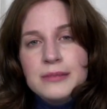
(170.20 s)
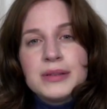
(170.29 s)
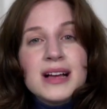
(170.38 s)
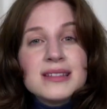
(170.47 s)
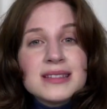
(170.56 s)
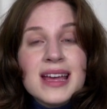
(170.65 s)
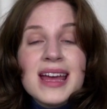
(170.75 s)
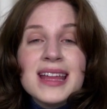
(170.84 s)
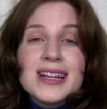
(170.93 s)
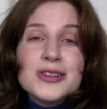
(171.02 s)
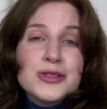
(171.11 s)
Plus,
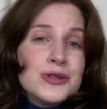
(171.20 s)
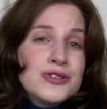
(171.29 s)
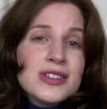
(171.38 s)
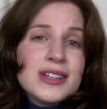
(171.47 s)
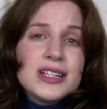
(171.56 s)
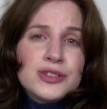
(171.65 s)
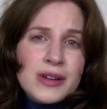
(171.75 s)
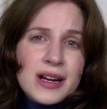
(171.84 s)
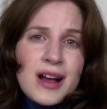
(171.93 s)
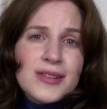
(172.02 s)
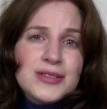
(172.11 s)
there's usually a
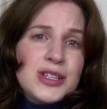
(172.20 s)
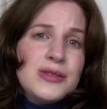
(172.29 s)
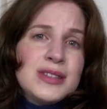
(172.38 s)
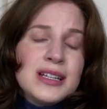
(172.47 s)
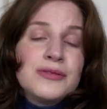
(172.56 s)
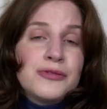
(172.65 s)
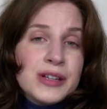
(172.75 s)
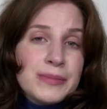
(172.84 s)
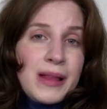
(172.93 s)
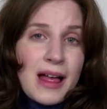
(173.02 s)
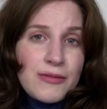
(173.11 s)
trade-off to using free
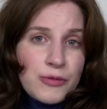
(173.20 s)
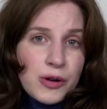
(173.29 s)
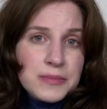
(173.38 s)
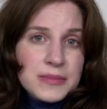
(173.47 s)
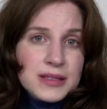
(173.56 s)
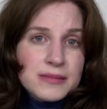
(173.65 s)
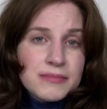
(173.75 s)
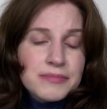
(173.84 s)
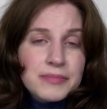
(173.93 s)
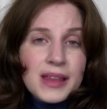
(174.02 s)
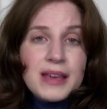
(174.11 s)
platforms.
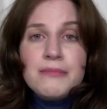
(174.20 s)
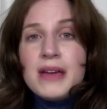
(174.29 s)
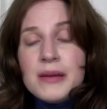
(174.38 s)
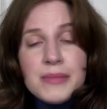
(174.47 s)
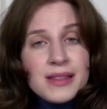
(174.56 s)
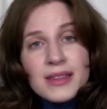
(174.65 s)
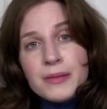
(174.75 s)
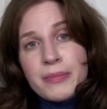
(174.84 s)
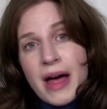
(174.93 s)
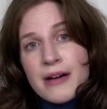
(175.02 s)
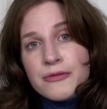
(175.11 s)
It may be that the
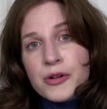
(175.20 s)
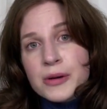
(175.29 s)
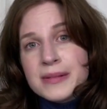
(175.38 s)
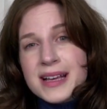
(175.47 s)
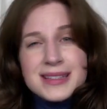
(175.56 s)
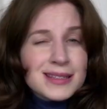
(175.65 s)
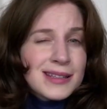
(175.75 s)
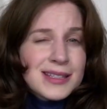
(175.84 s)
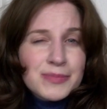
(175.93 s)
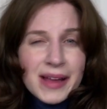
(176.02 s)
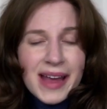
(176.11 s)
platform gets to
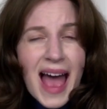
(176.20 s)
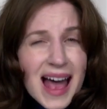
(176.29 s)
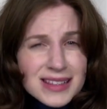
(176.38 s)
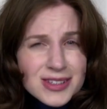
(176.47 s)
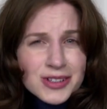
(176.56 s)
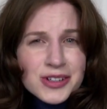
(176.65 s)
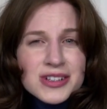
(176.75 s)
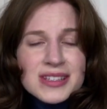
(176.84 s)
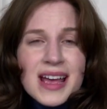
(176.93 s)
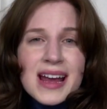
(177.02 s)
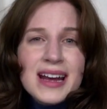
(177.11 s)
display ads on your
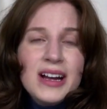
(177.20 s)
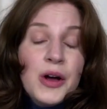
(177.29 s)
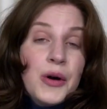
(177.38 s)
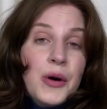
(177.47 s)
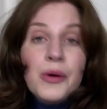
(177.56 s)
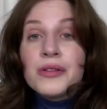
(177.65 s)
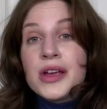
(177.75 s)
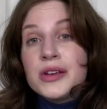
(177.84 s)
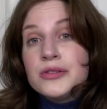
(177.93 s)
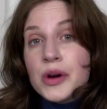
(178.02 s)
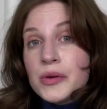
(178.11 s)
site, or that
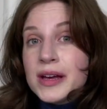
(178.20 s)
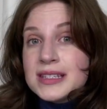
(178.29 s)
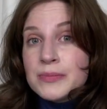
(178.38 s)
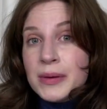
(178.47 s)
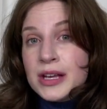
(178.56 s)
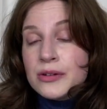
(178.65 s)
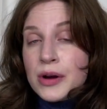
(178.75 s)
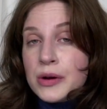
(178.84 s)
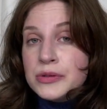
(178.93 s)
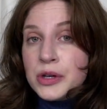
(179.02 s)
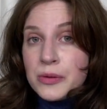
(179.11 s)
you don't get to pick your
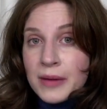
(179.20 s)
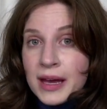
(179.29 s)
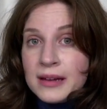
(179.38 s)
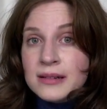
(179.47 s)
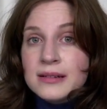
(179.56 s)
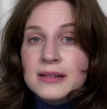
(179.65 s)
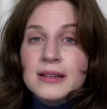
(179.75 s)
own domain.